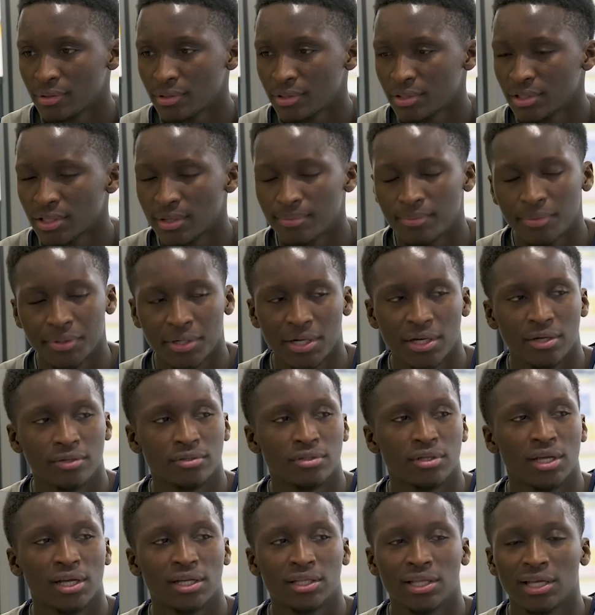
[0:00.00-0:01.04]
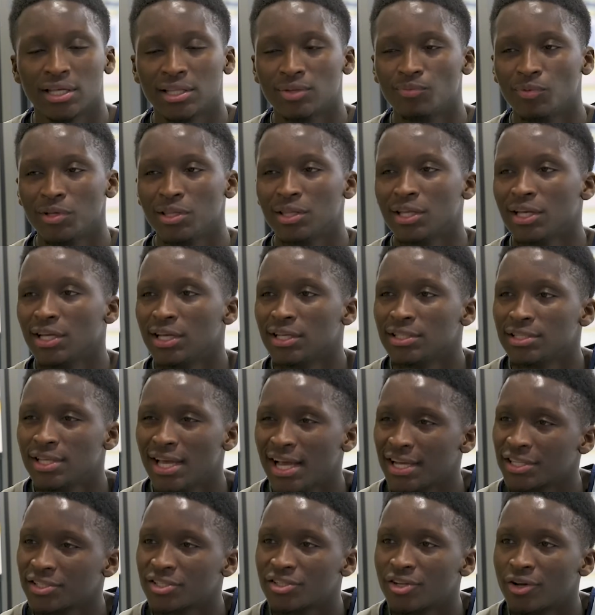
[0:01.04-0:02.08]
someone else, we think it's
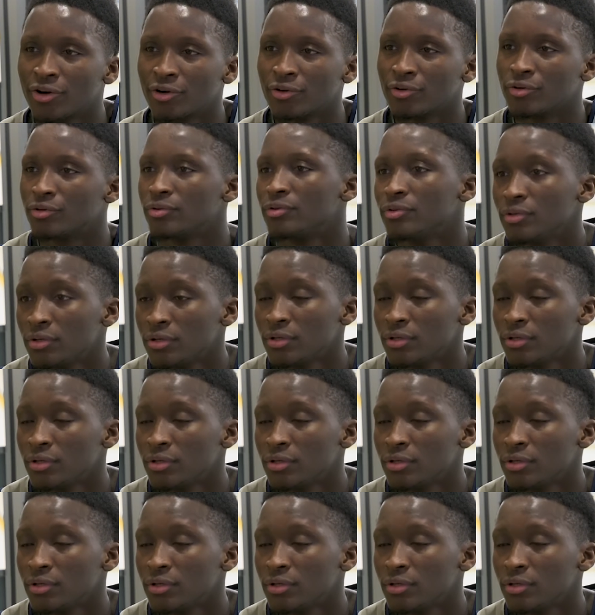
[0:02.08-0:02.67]
external.